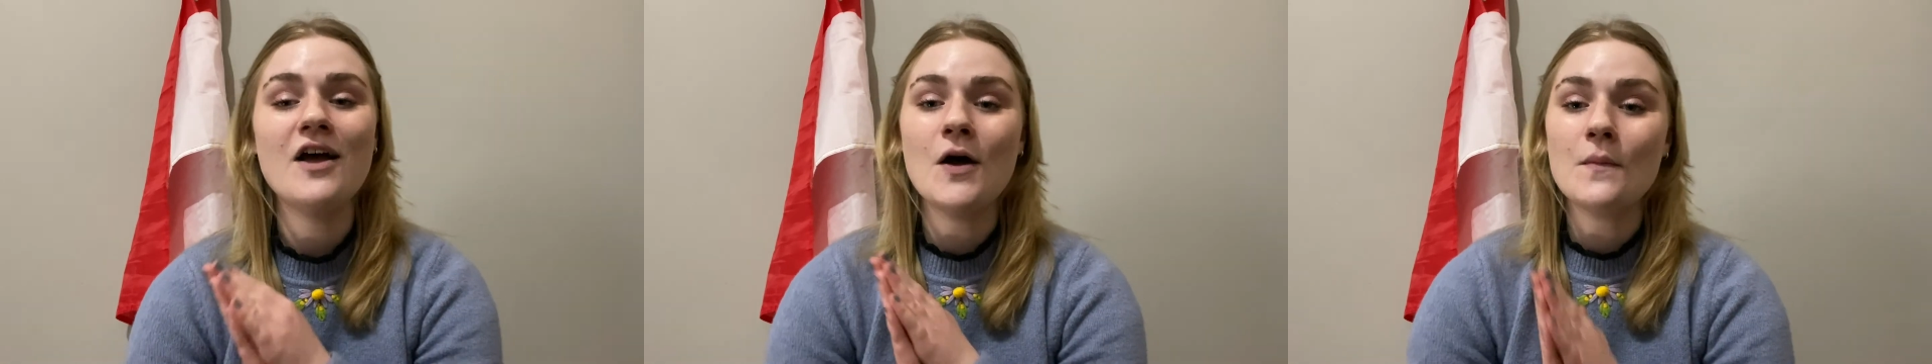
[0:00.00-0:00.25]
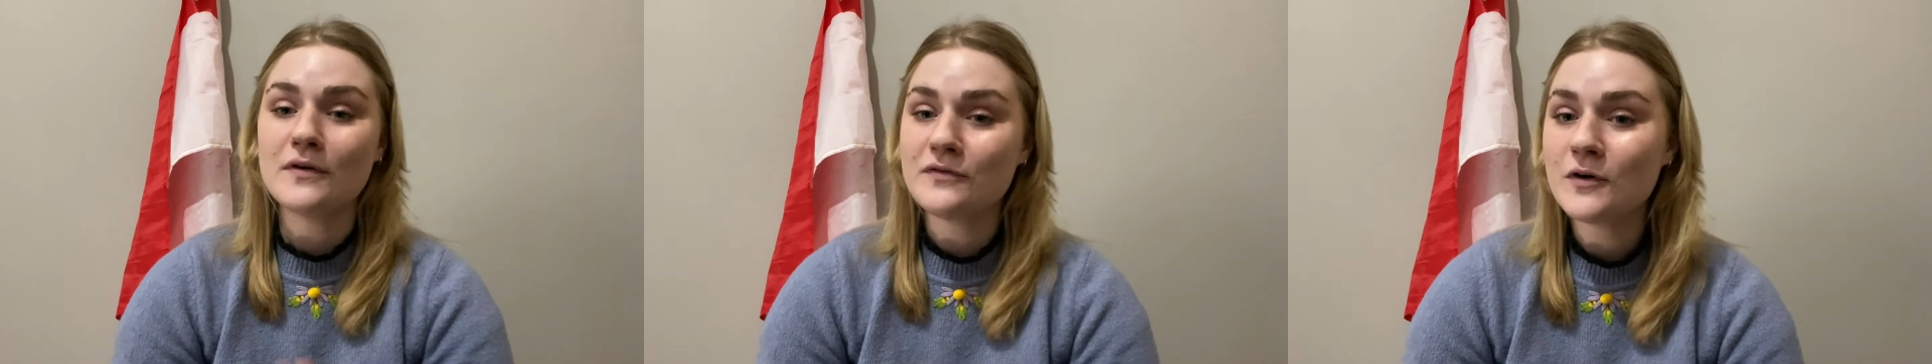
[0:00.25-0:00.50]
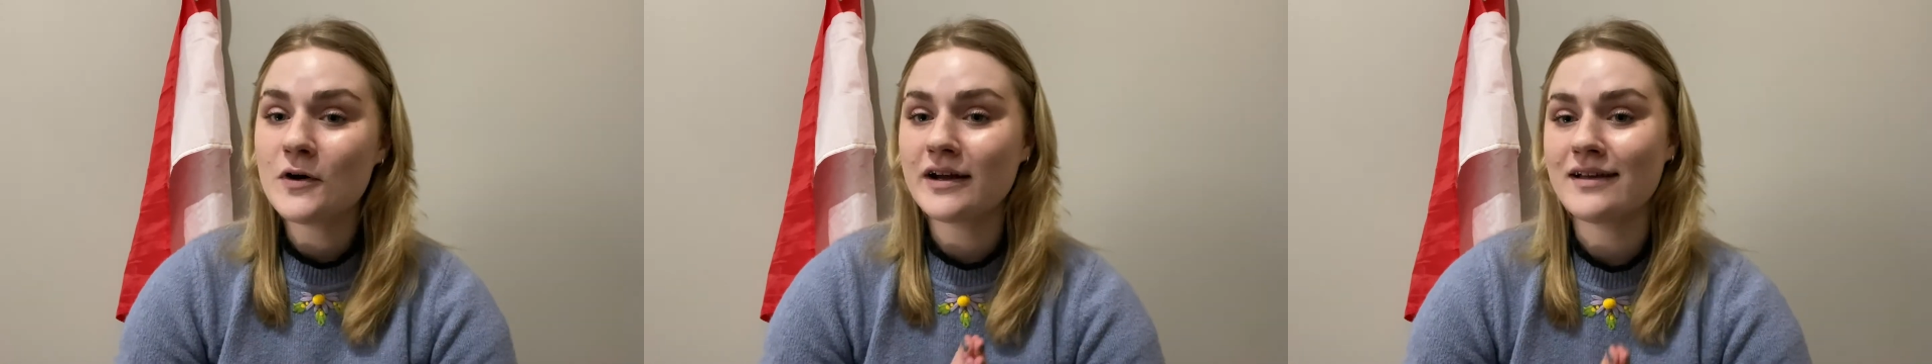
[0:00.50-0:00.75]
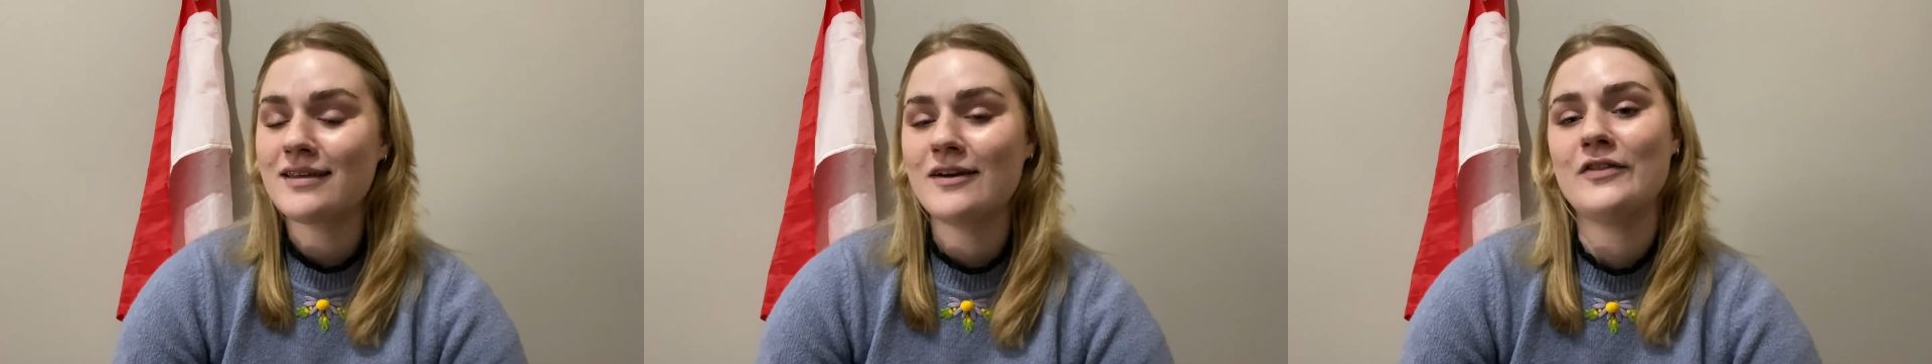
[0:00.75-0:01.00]
before
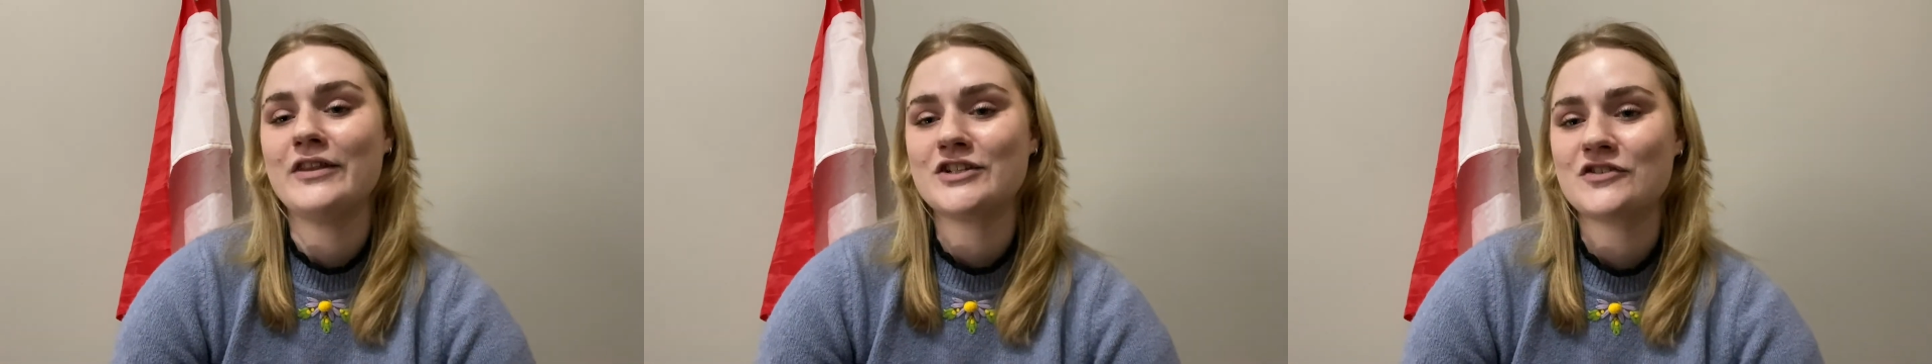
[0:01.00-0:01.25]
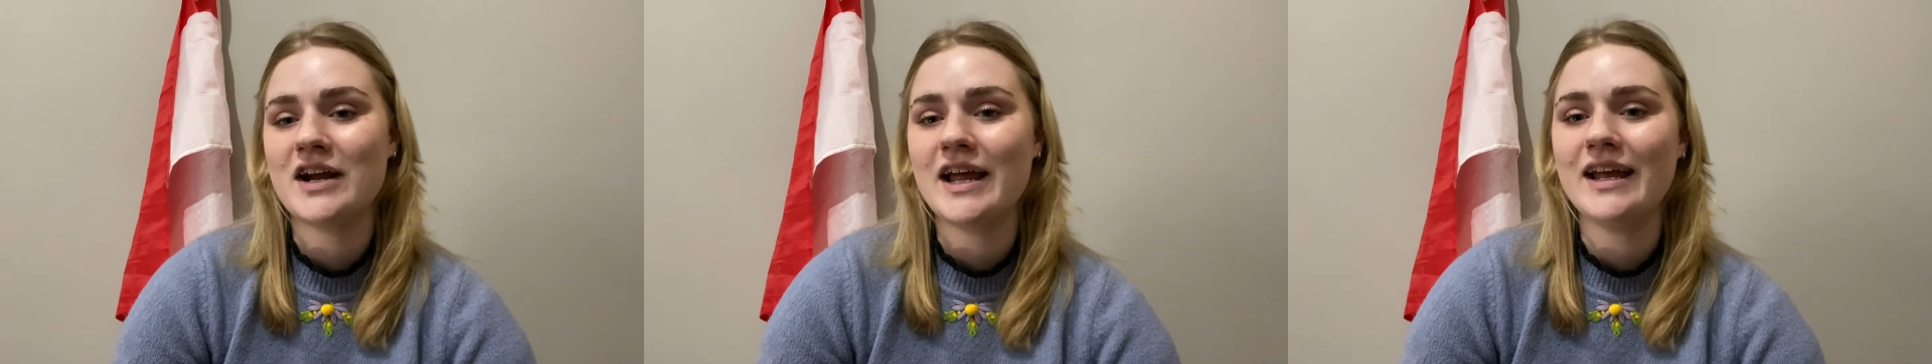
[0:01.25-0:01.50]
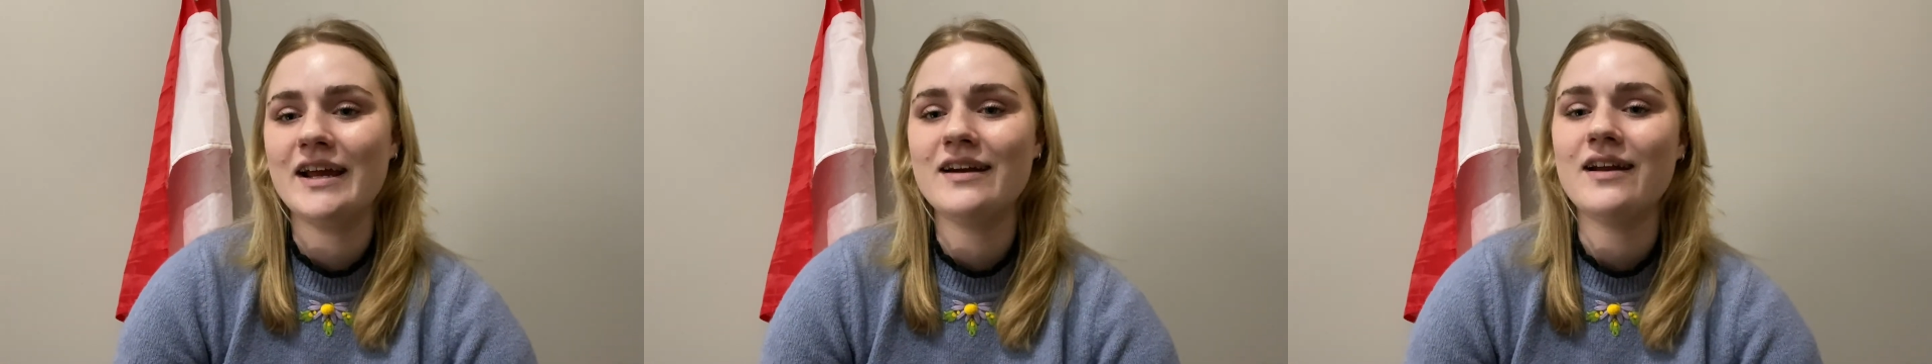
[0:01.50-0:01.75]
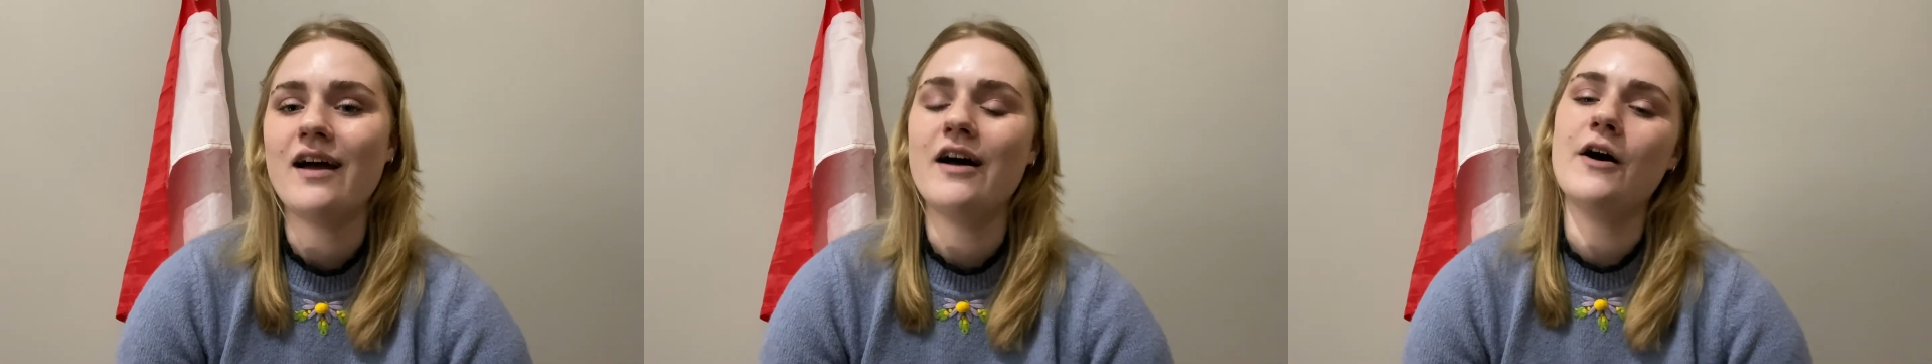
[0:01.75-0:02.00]
getting on the train.
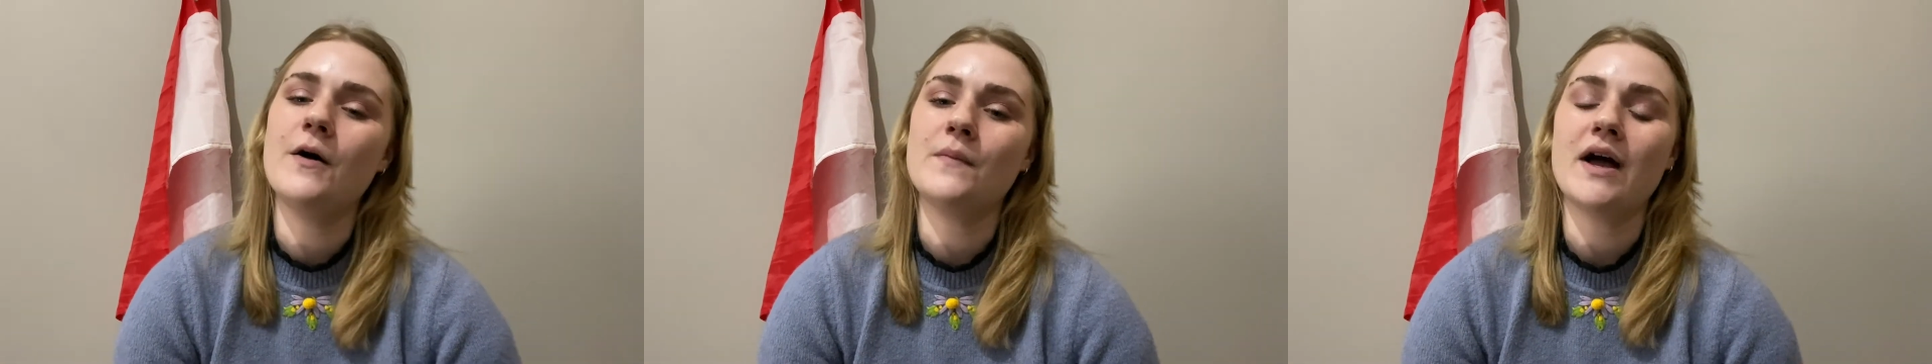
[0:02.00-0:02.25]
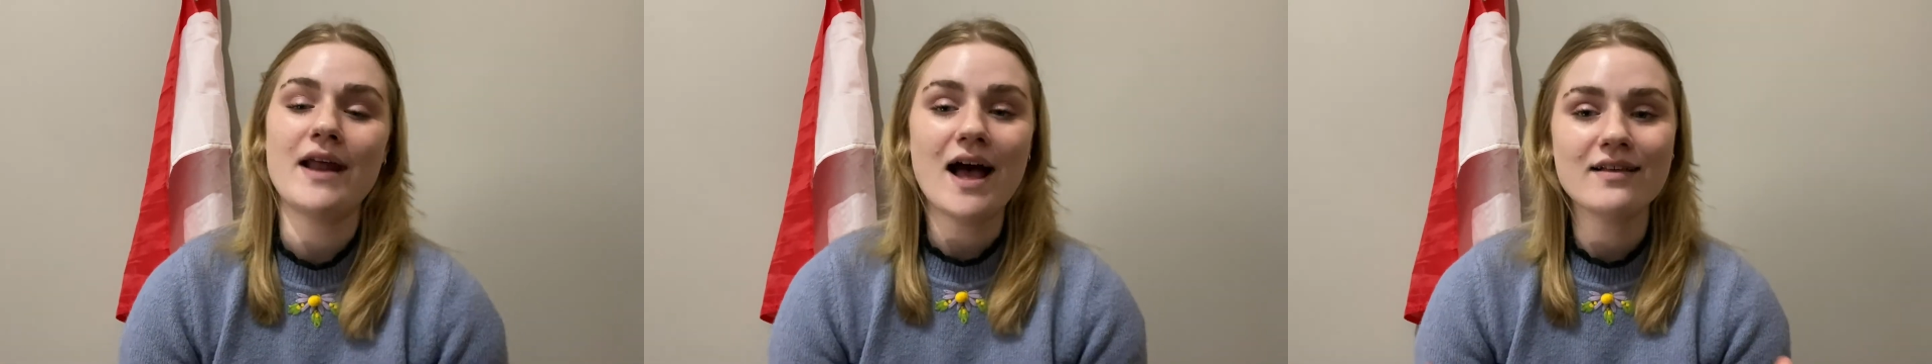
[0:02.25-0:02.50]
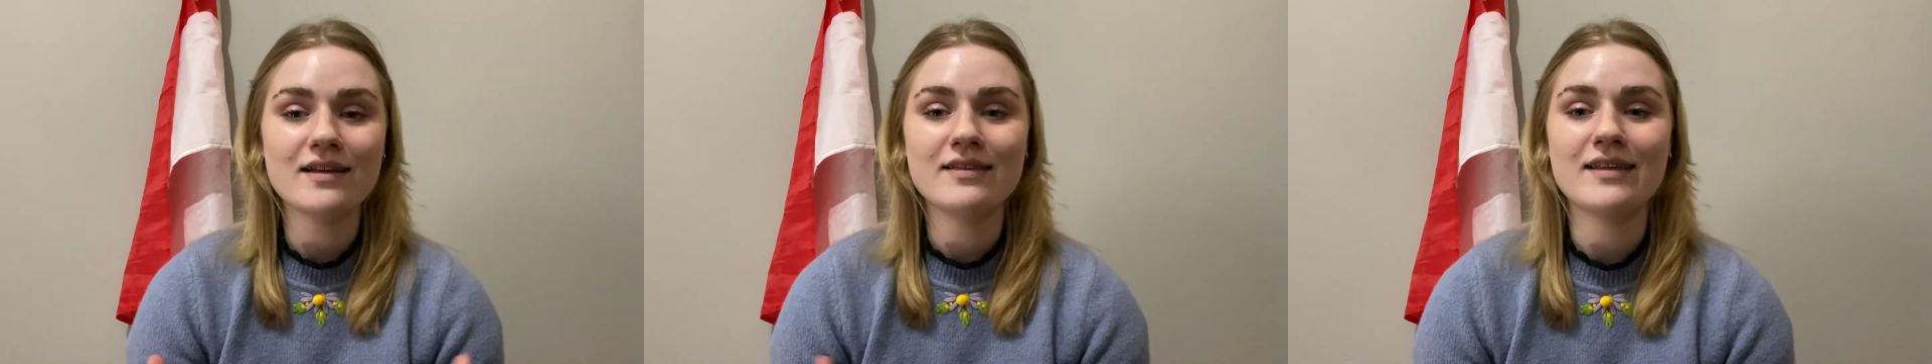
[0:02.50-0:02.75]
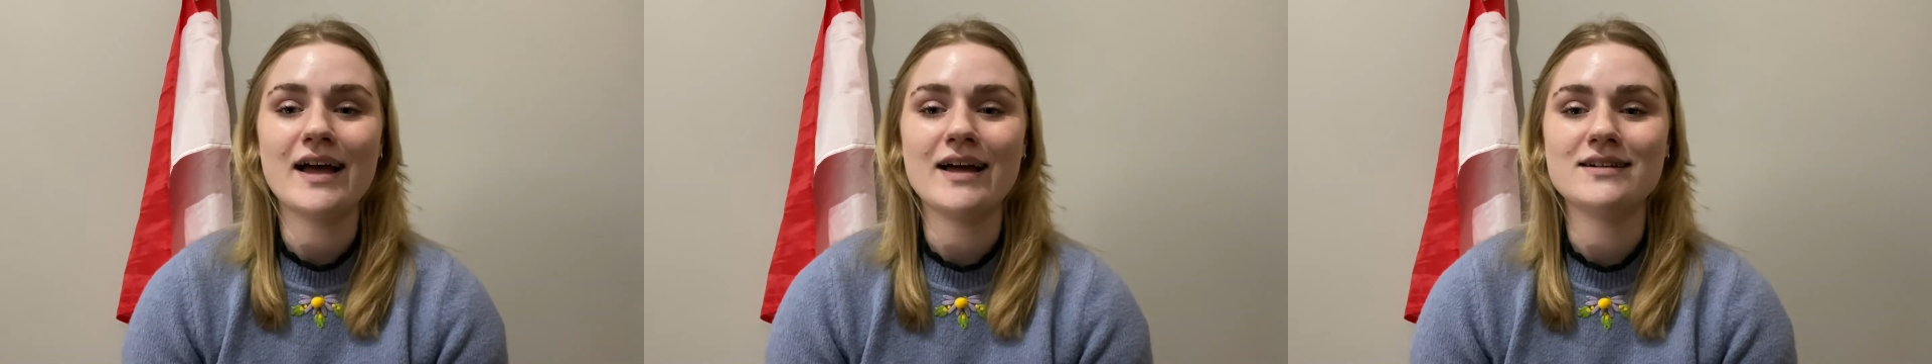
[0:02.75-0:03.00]
And as I
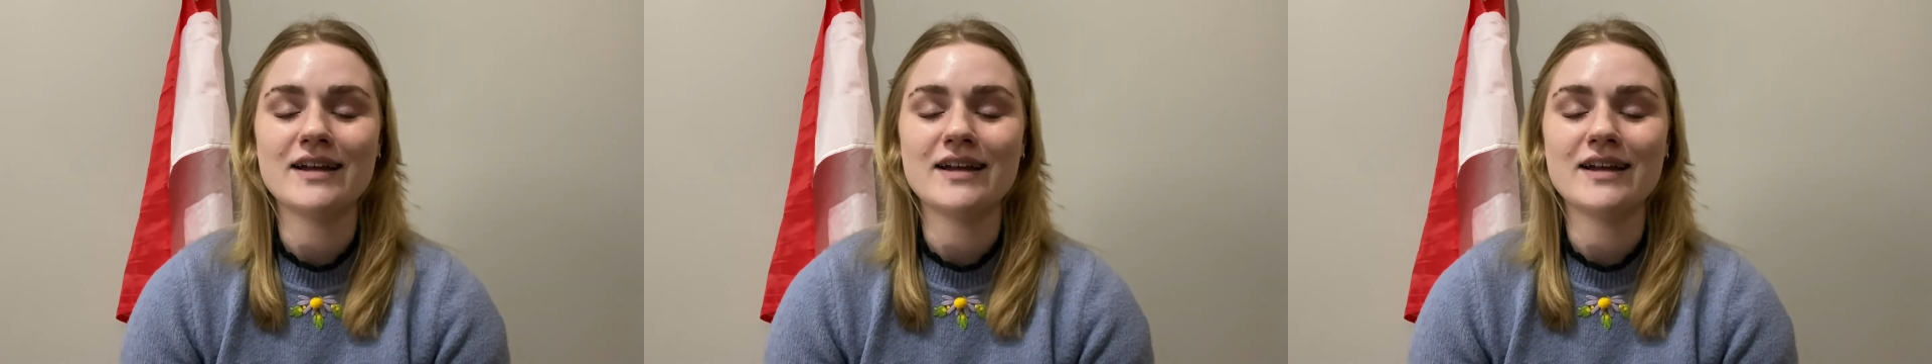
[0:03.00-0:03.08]
said,